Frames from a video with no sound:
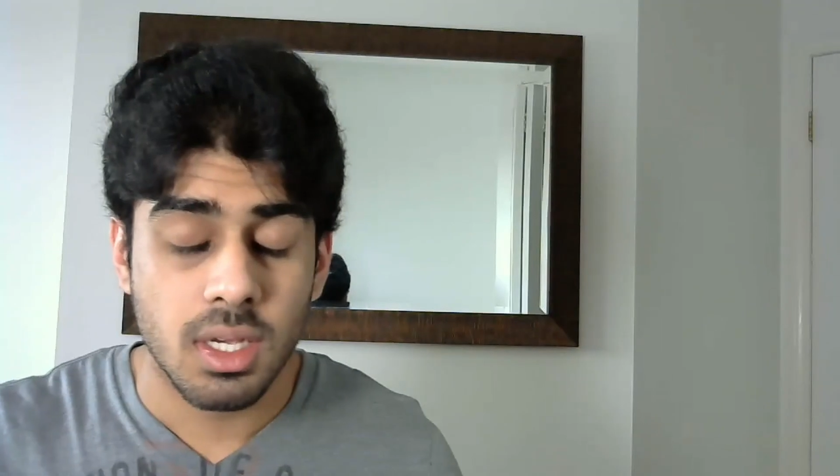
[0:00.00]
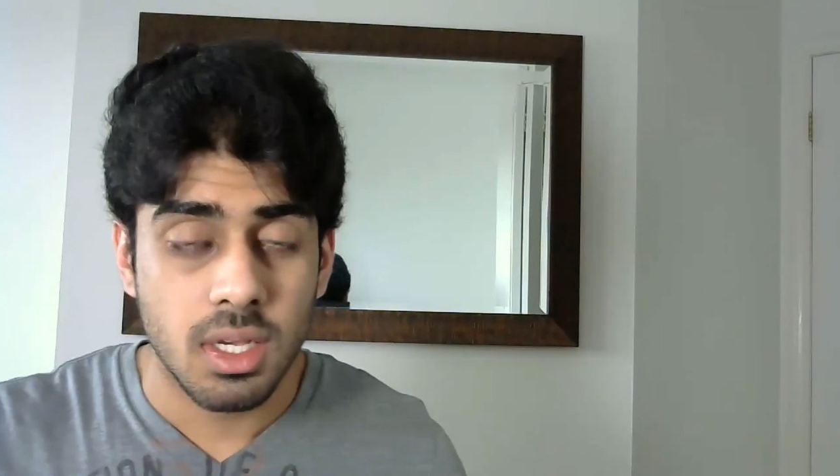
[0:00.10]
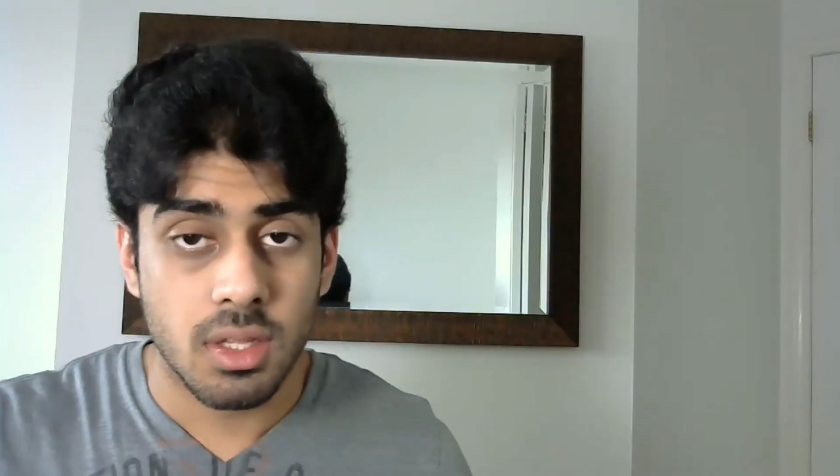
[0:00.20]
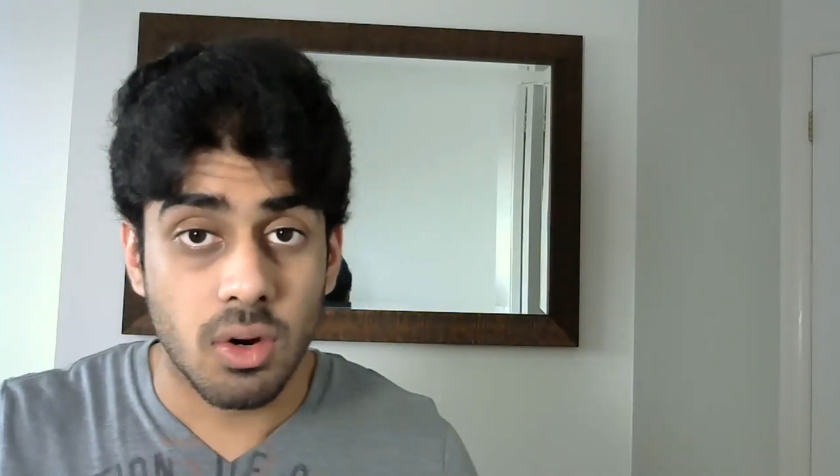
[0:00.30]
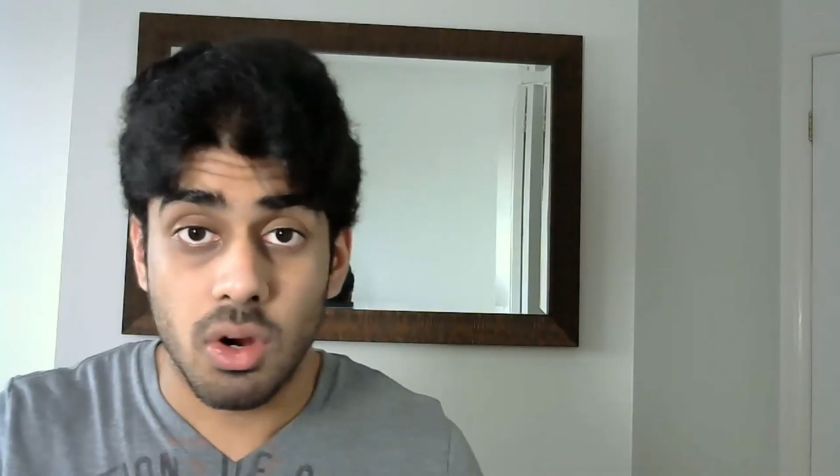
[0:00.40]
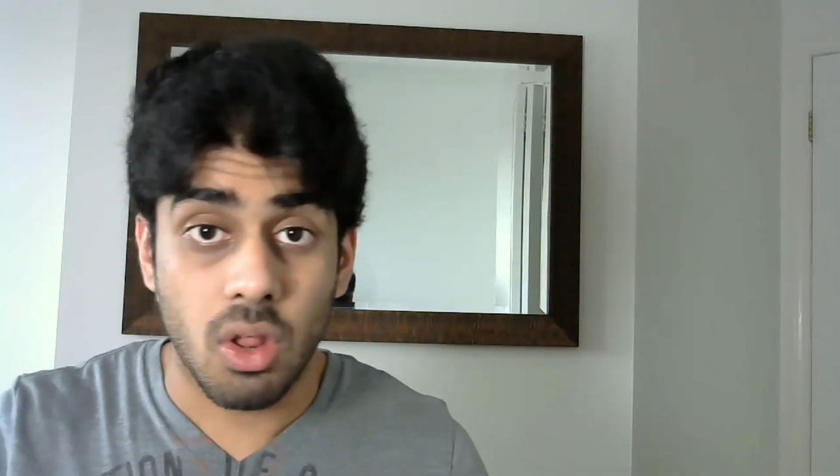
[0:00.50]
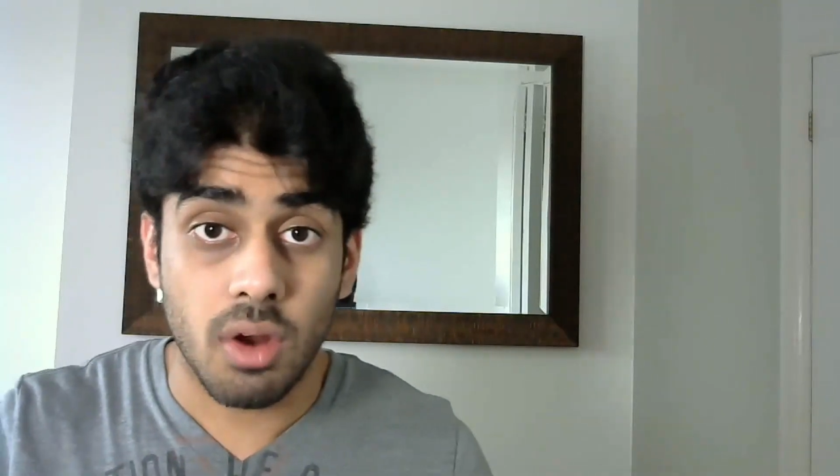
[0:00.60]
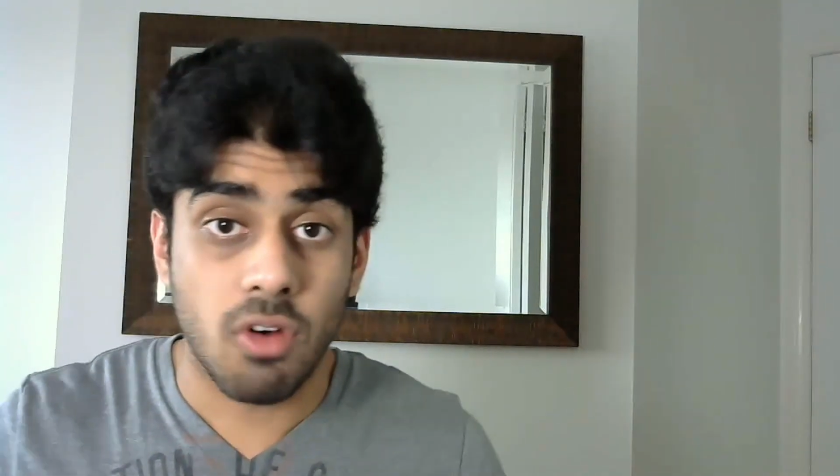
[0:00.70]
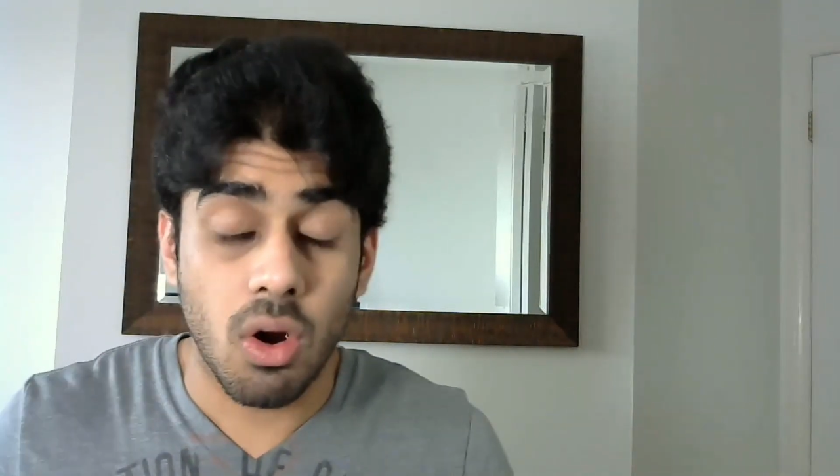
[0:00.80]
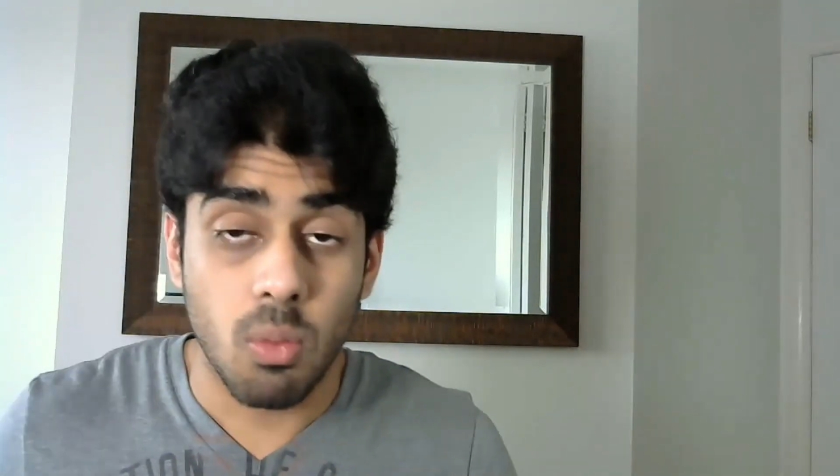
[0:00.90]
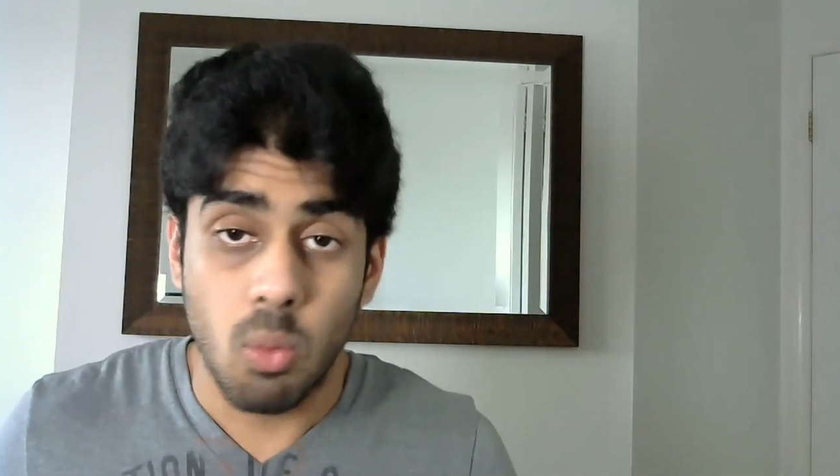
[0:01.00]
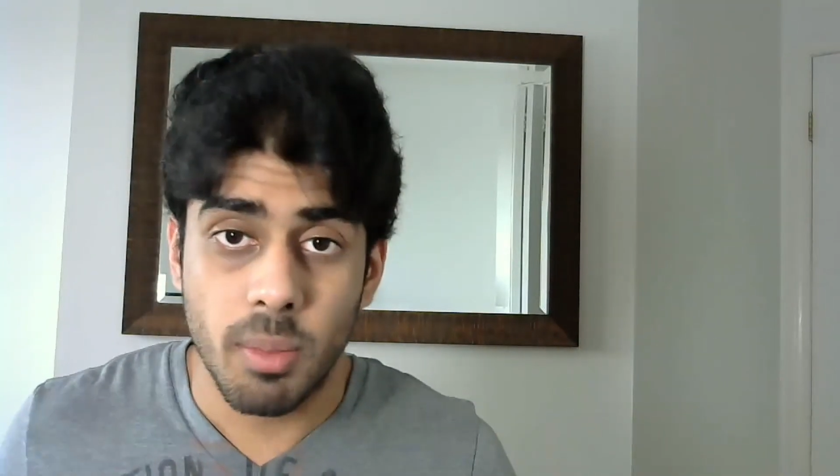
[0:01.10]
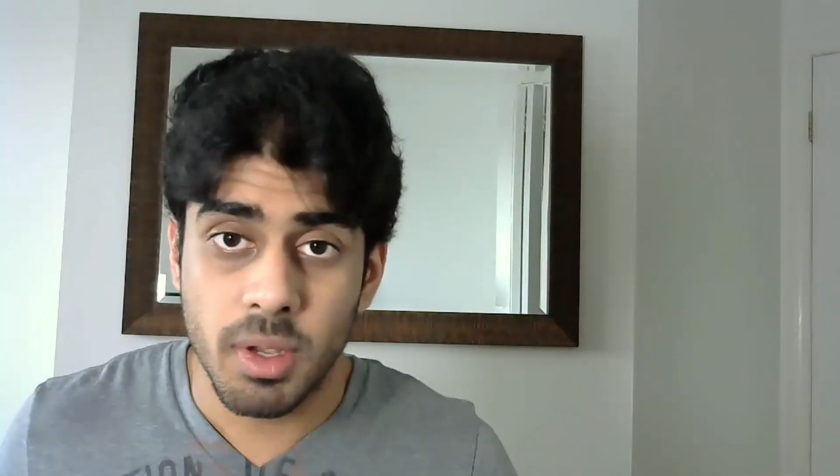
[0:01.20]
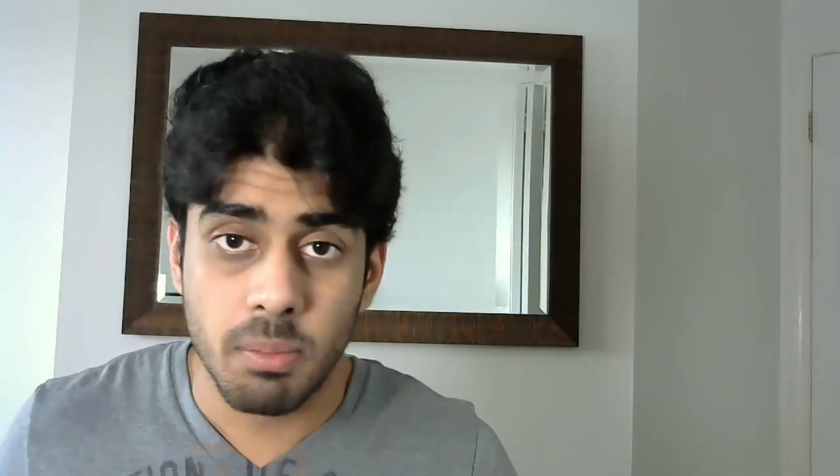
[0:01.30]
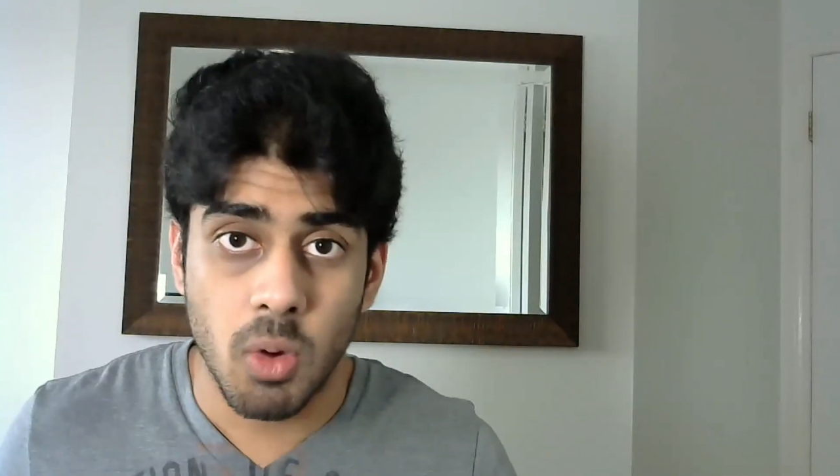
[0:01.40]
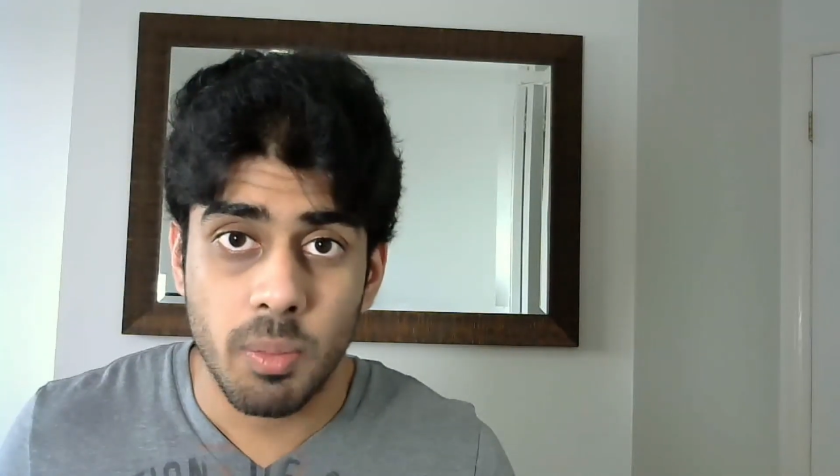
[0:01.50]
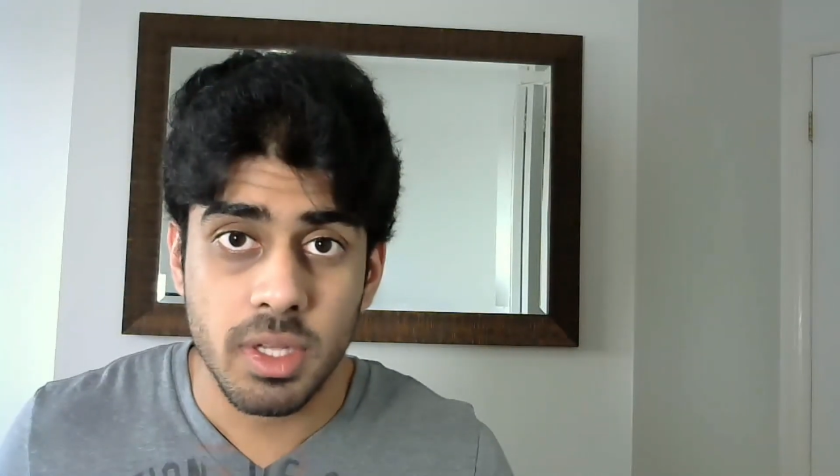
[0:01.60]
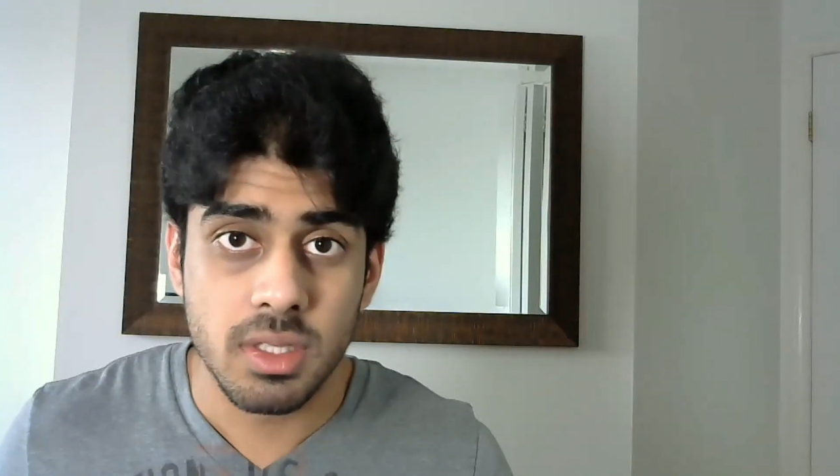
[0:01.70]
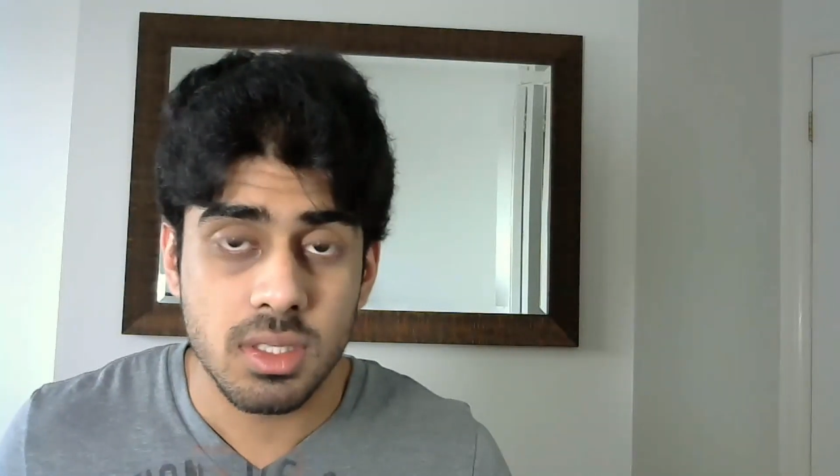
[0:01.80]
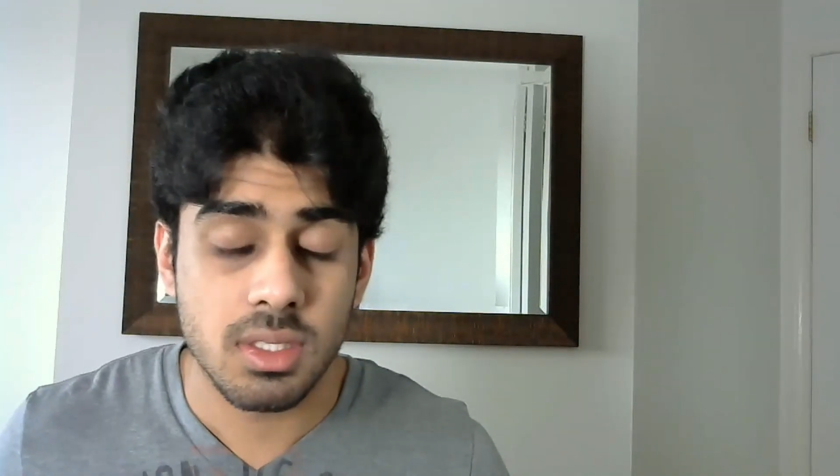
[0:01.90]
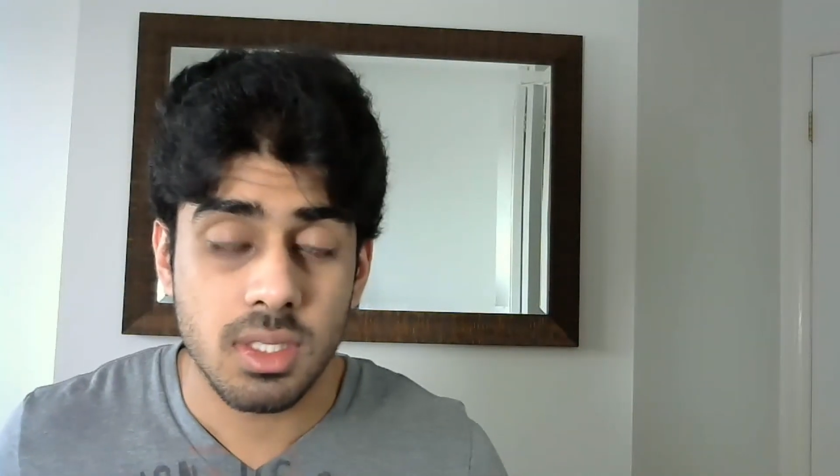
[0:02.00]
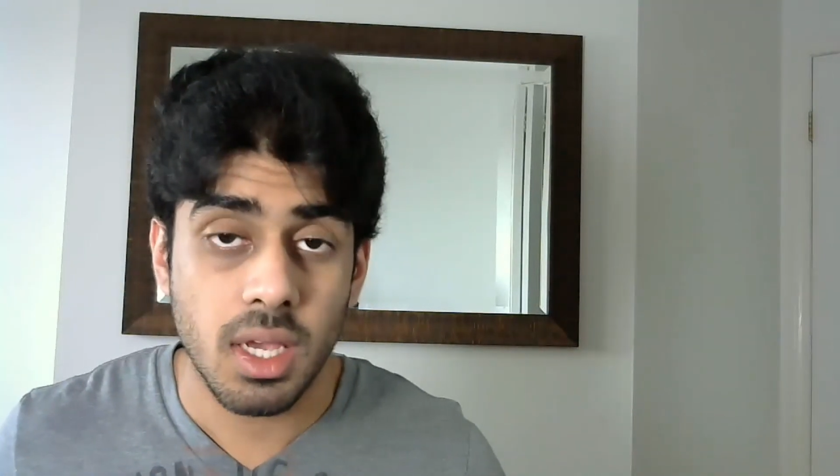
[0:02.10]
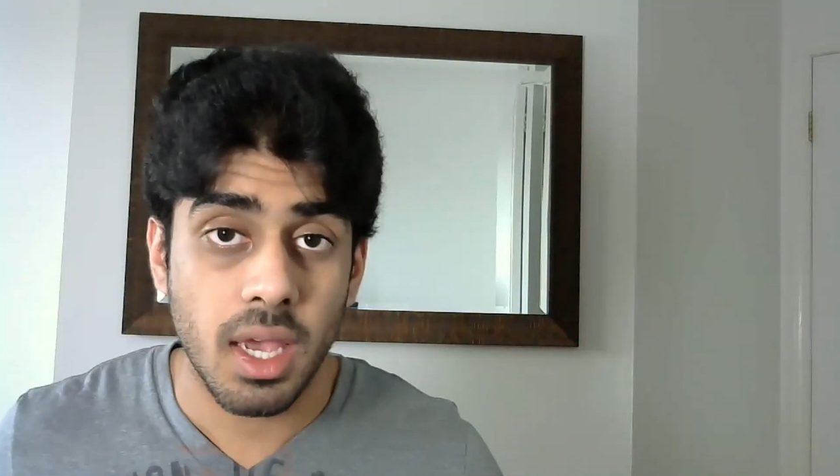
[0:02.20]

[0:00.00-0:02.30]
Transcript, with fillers: There are a lot of heartwarming moments